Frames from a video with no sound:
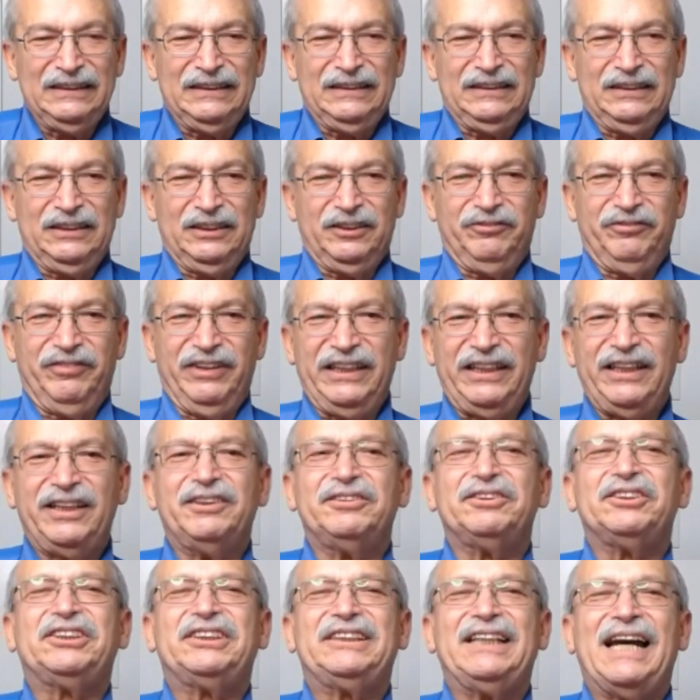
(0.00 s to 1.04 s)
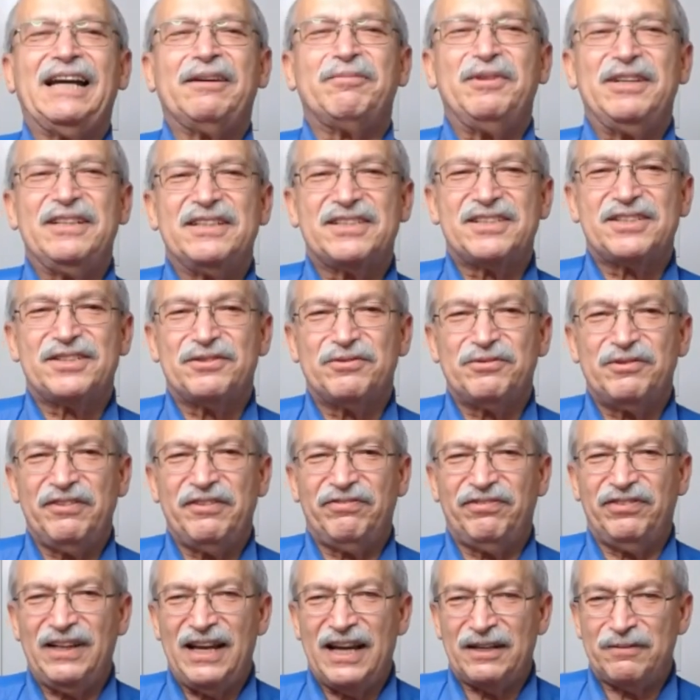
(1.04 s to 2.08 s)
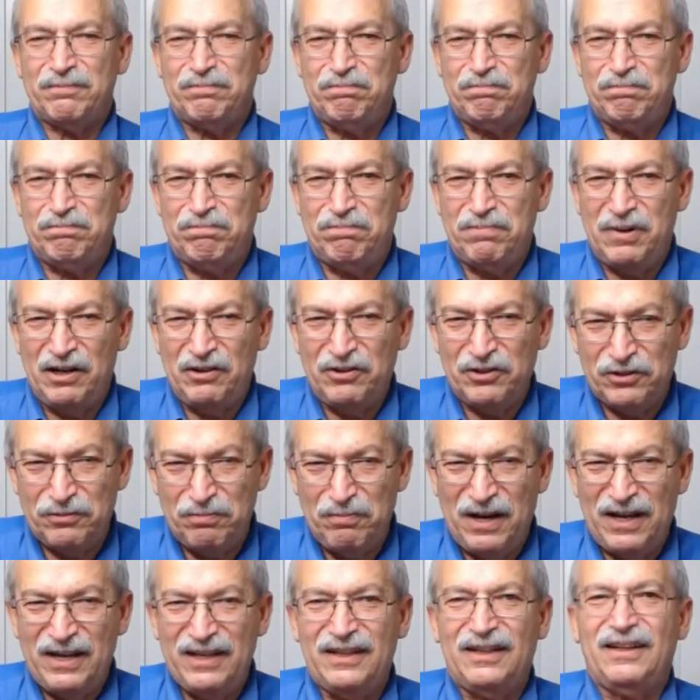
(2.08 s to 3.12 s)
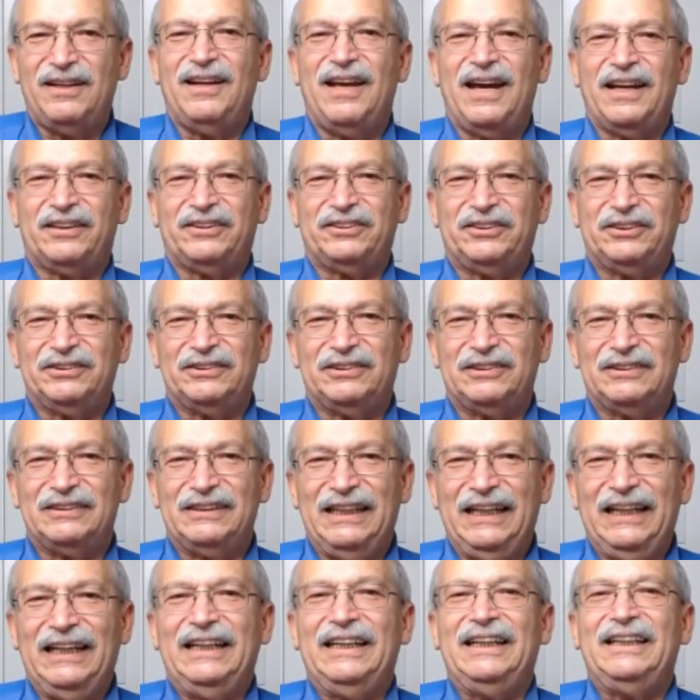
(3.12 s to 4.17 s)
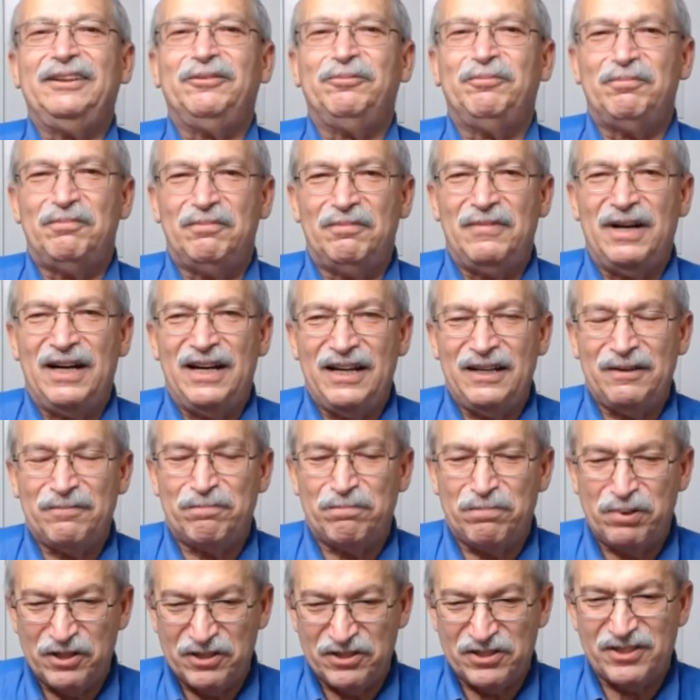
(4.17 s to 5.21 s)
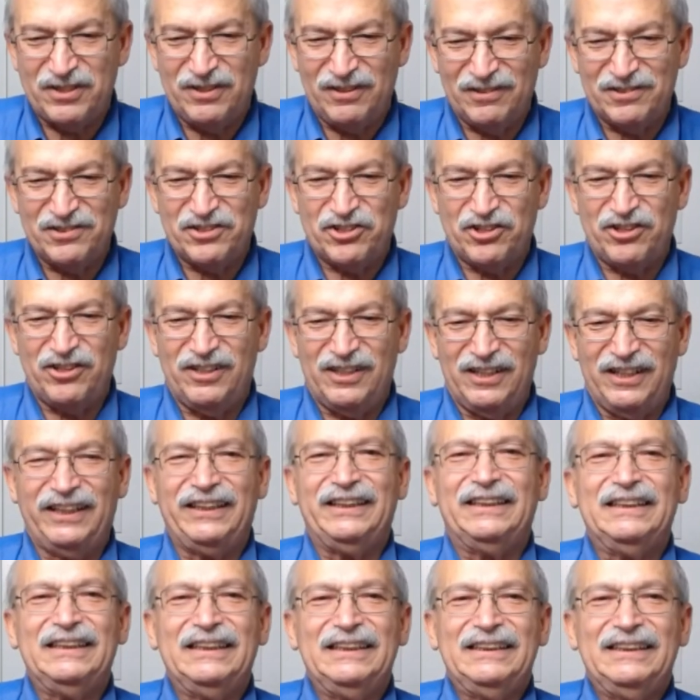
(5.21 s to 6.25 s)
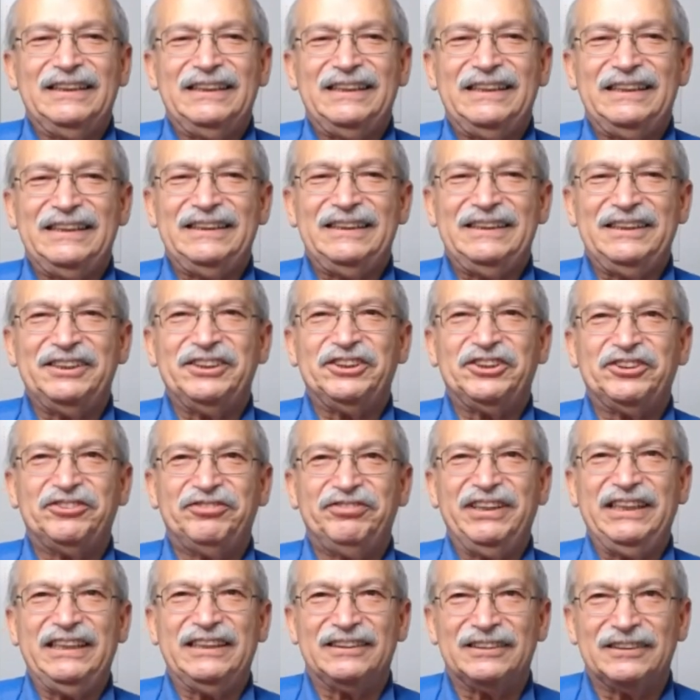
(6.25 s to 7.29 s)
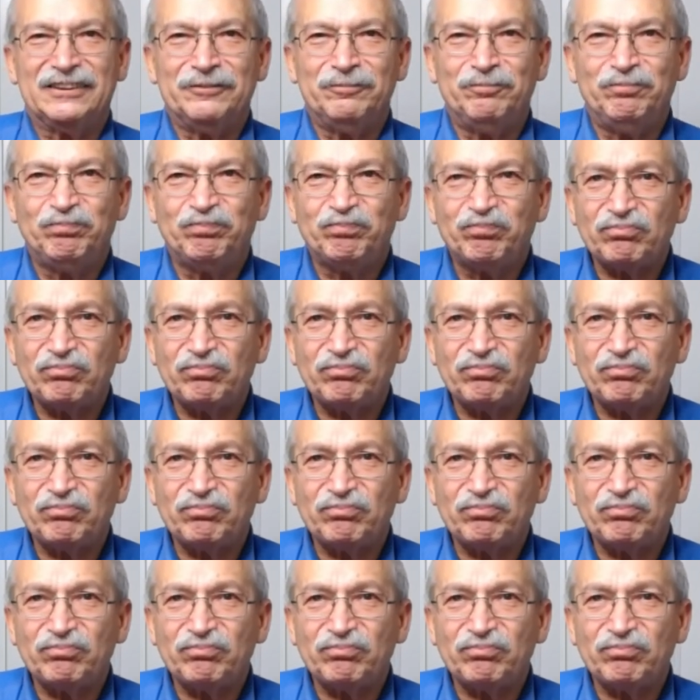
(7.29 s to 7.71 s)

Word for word: The video segments reflect both my intellectual and my personal journey in this field.